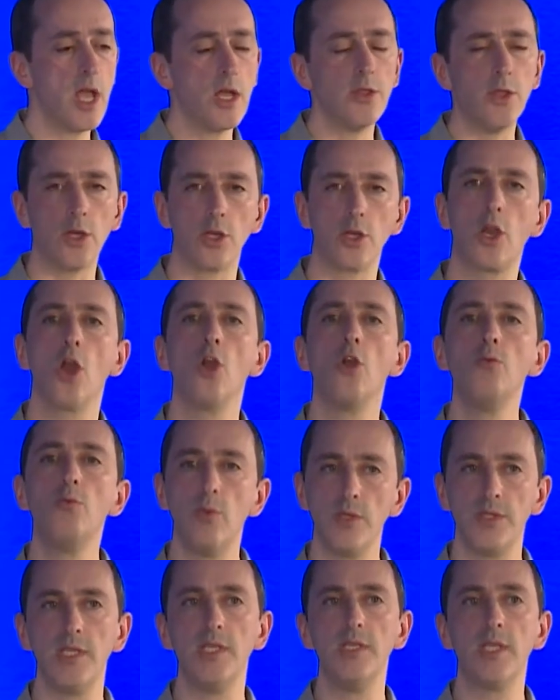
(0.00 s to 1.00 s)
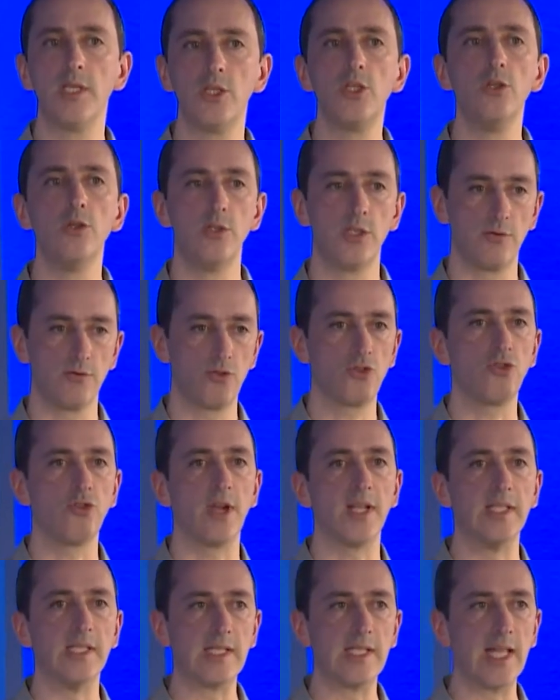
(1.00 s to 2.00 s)
that cope with these issues of
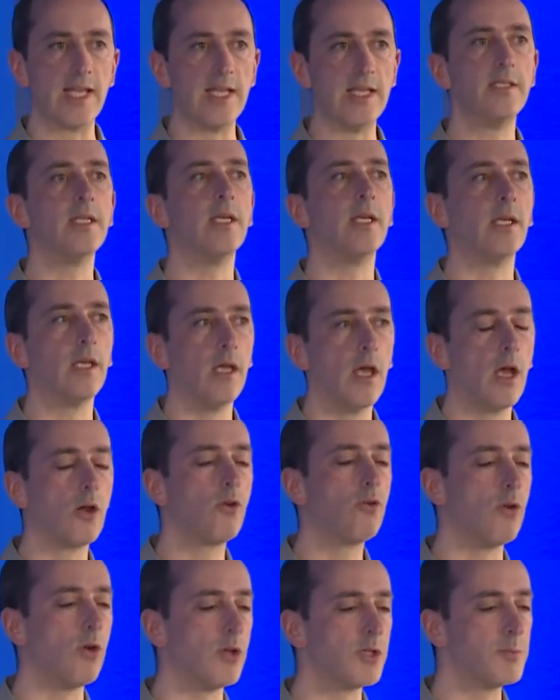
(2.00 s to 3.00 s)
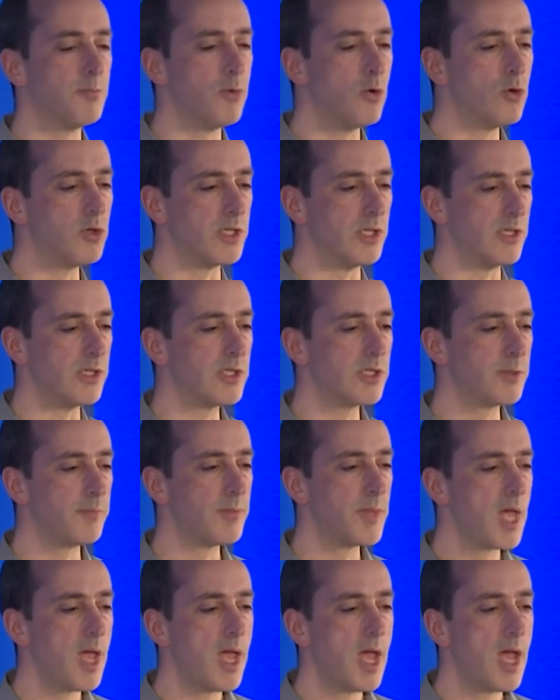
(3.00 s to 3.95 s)
translating across borders